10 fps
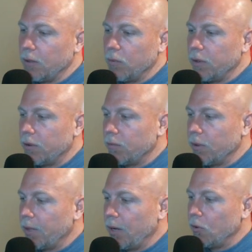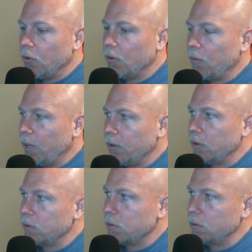without your
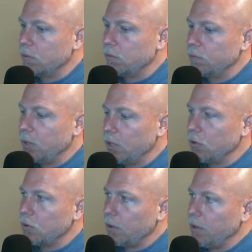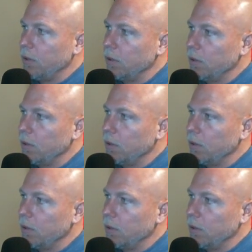awareness, potentially.